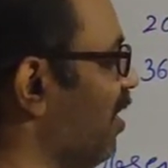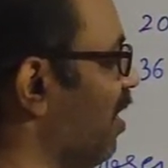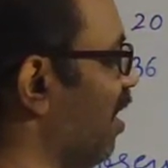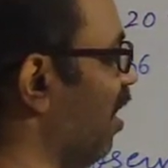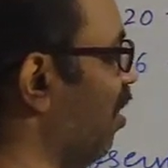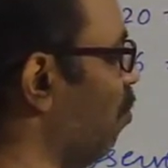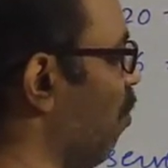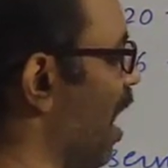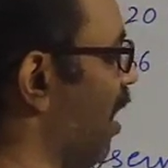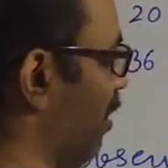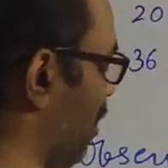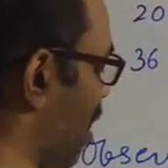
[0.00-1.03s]
here?
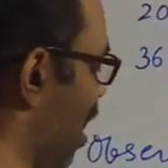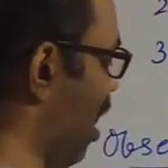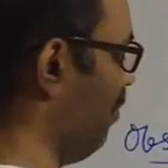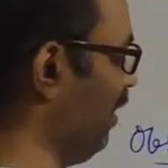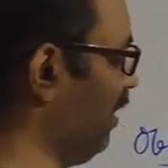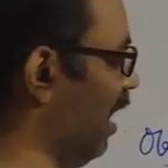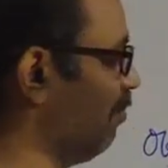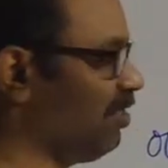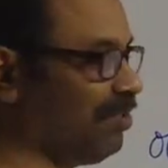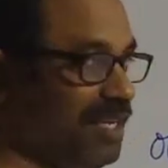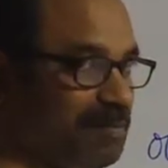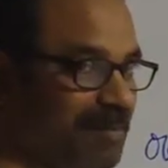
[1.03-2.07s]
1. How many
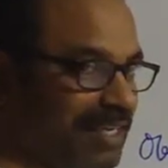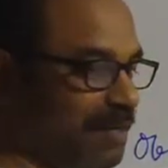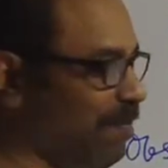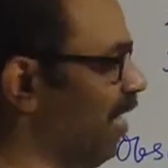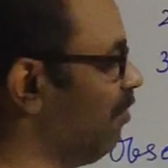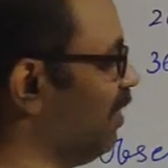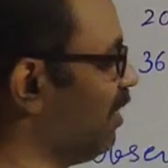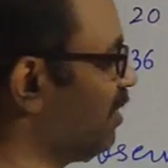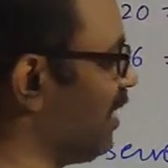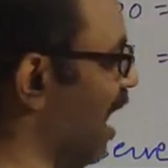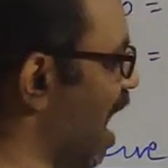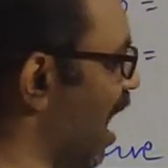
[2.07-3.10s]
times 3 is multiplied with
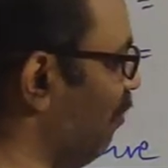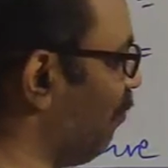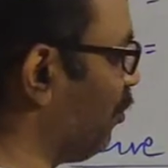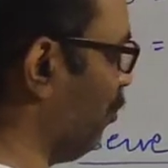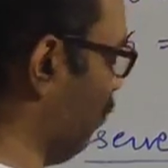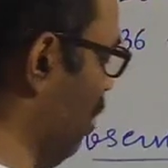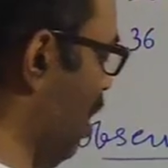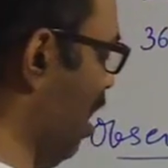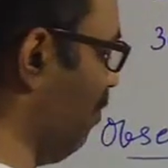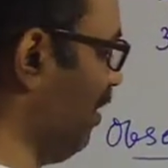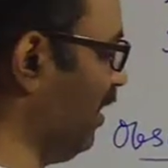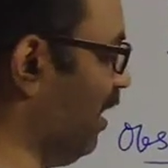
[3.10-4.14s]
itself? 2.
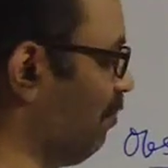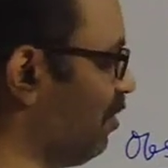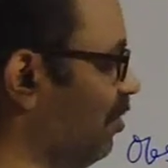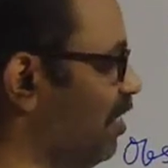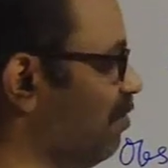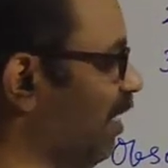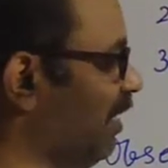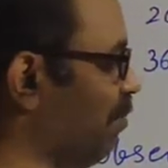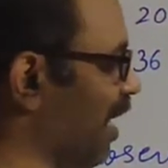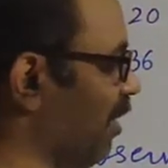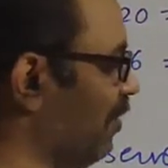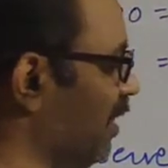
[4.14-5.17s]
How many times 3 is
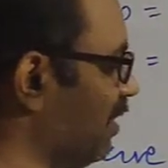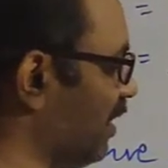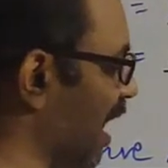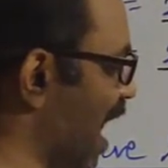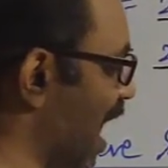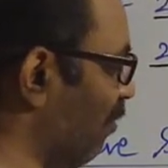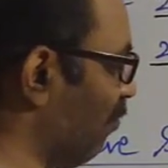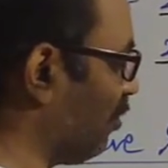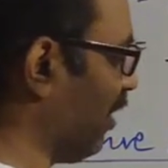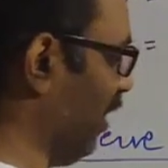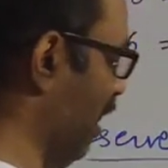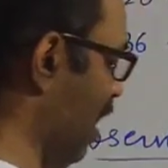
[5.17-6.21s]
multiplied with itself?
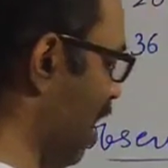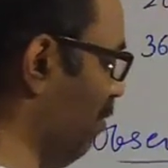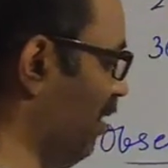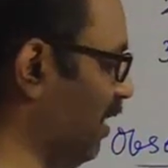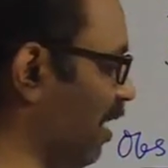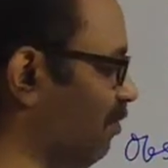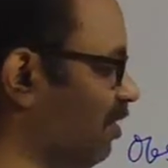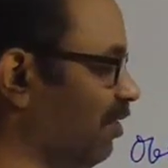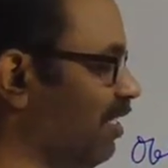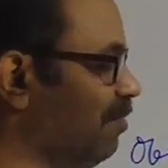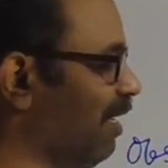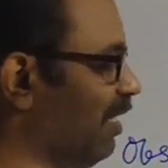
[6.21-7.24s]
3. How many times
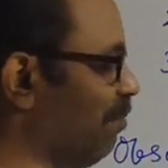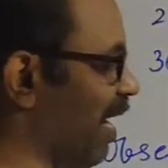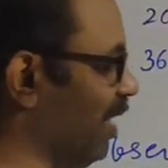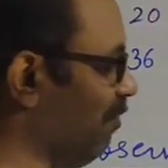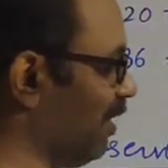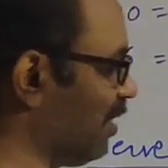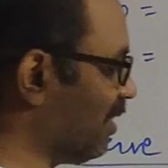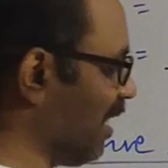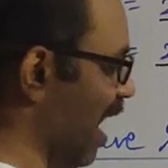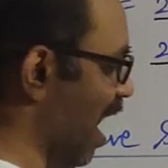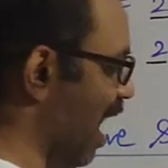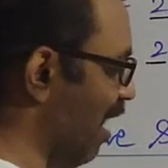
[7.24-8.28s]
3 is multiplied with
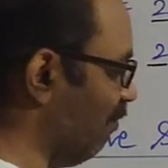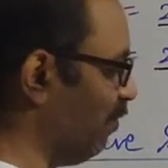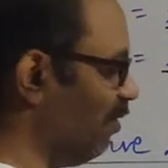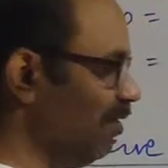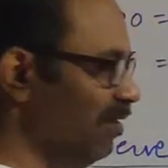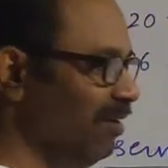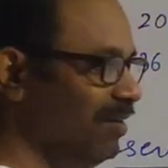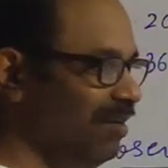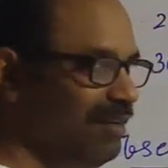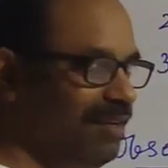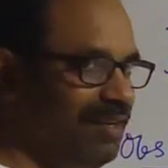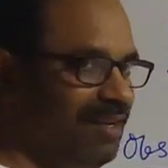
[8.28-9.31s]
itself?
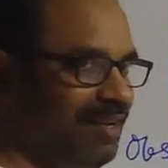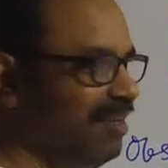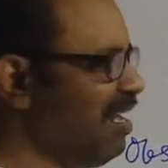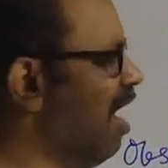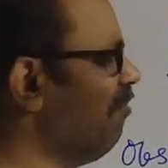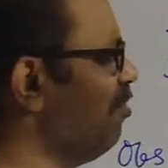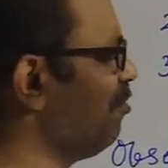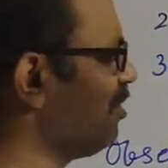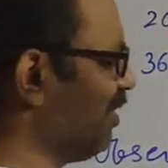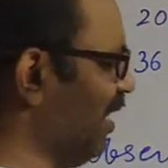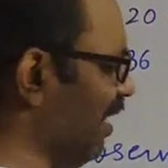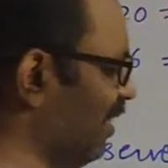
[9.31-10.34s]
Now you
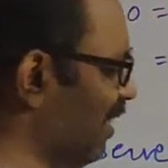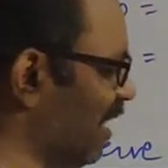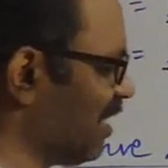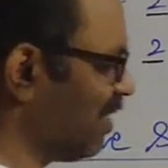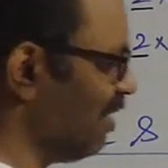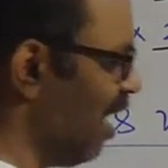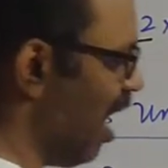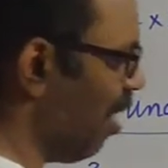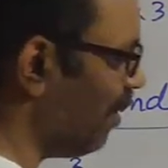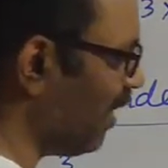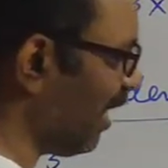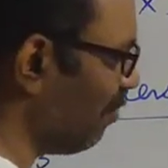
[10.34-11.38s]
see this. How
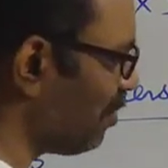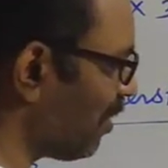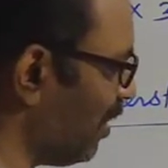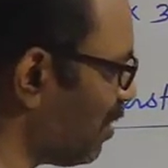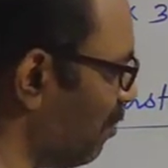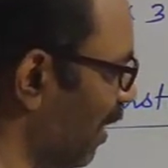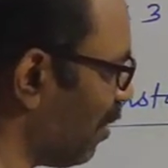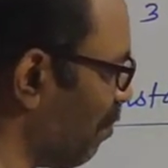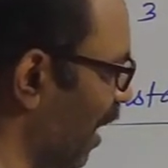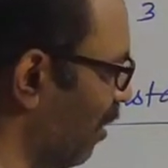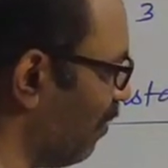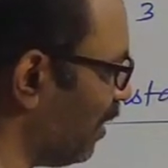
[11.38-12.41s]
many times 3 is
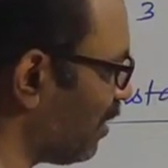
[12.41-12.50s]
multiplied with